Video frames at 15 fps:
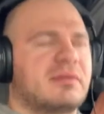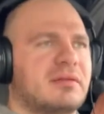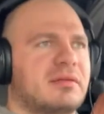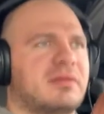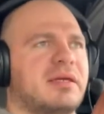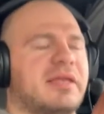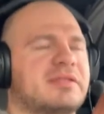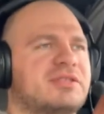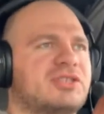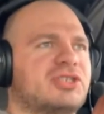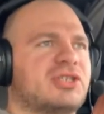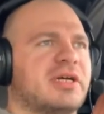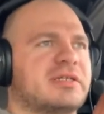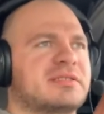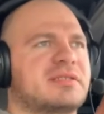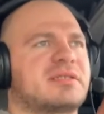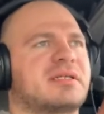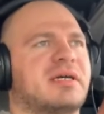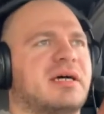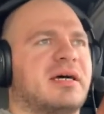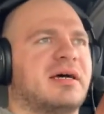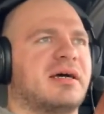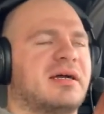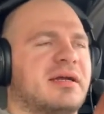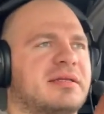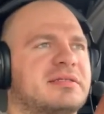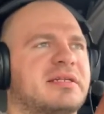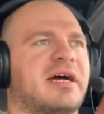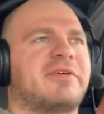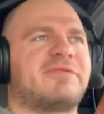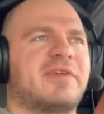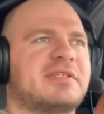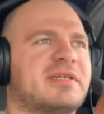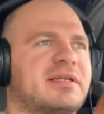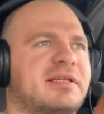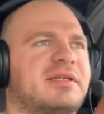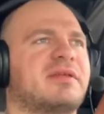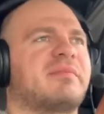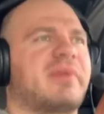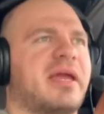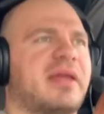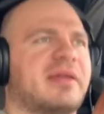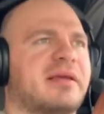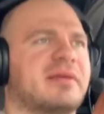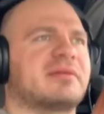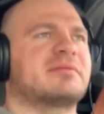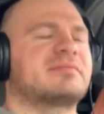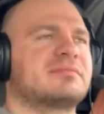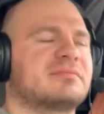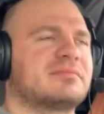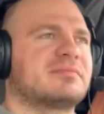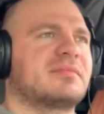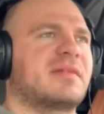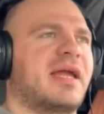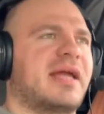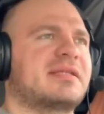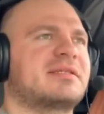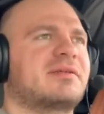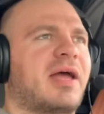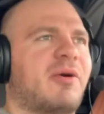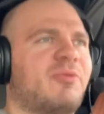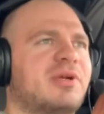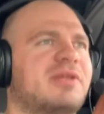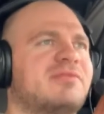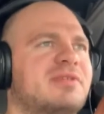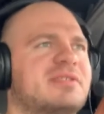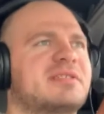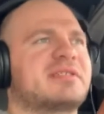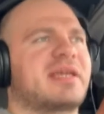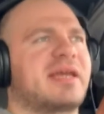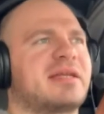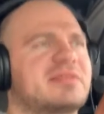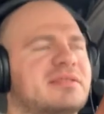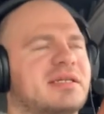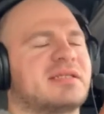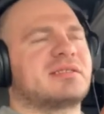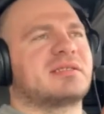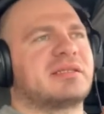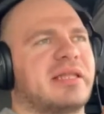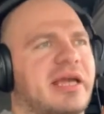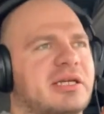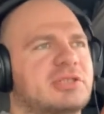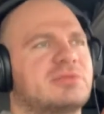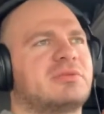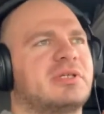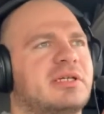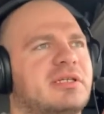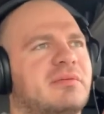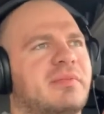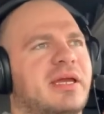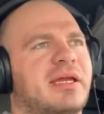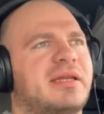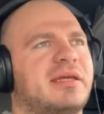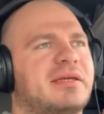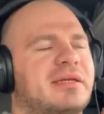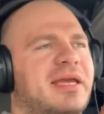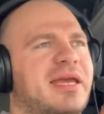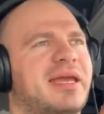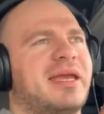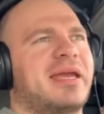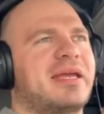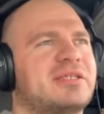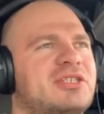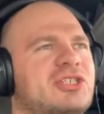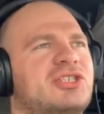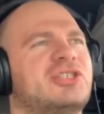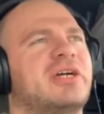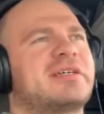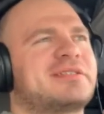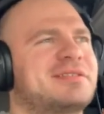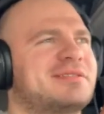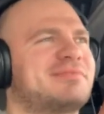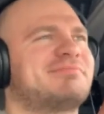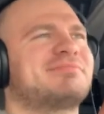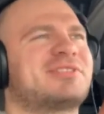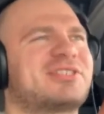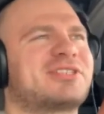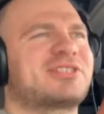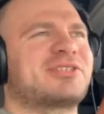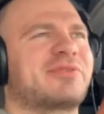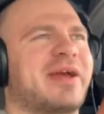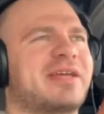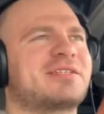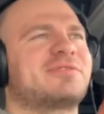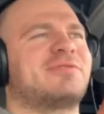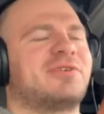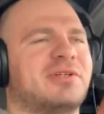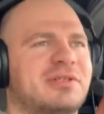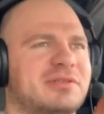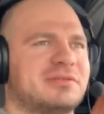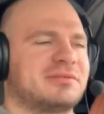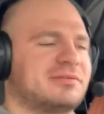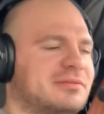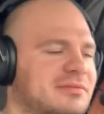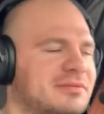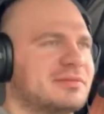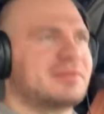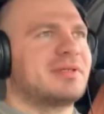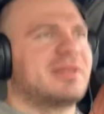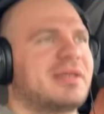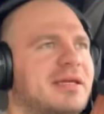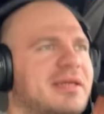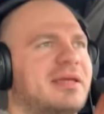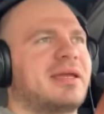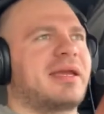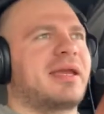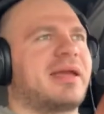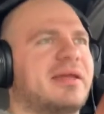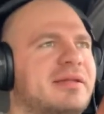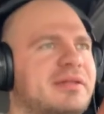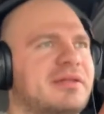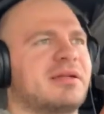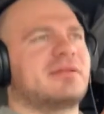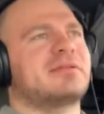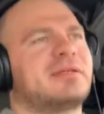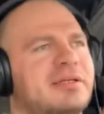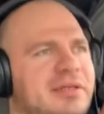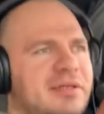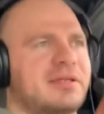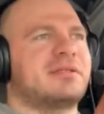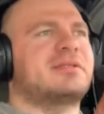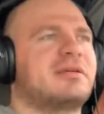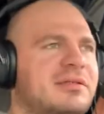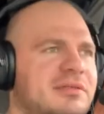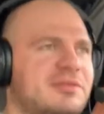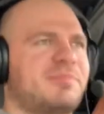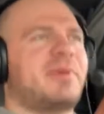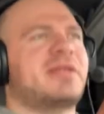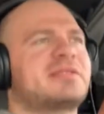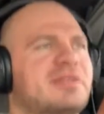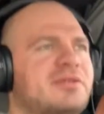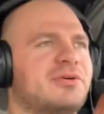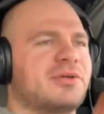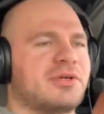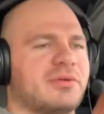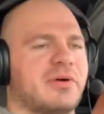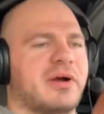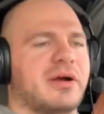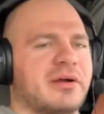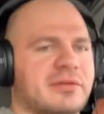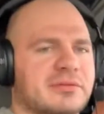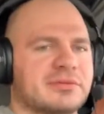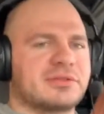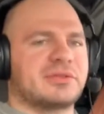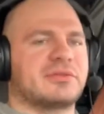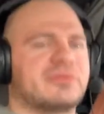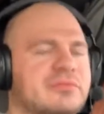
It's just it's not physically demanding. I won't even say it's intellectually demanding. It's just stressful. And it depends on who you are too.